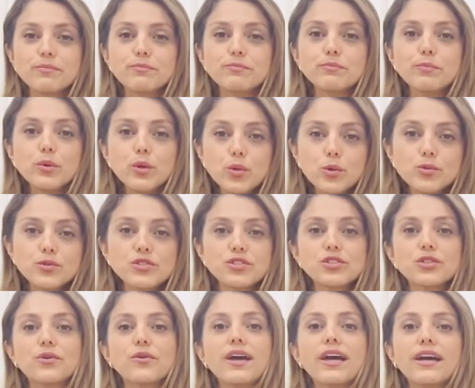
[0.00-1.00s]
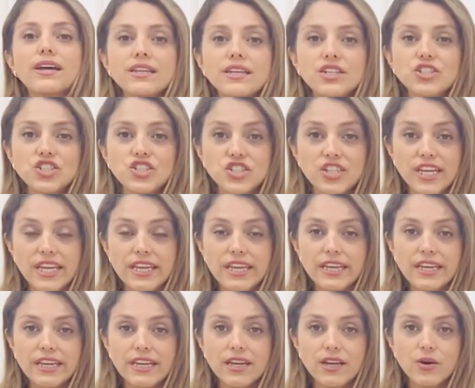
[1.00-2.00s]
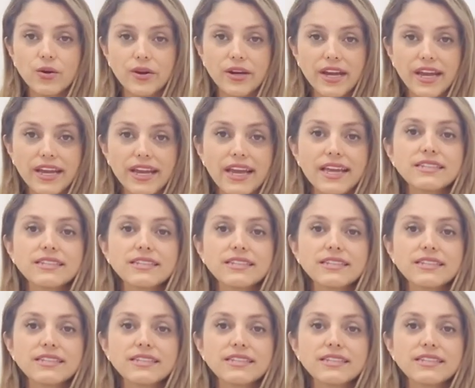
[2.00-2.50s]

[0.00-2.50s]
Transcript: boost your energy, okay?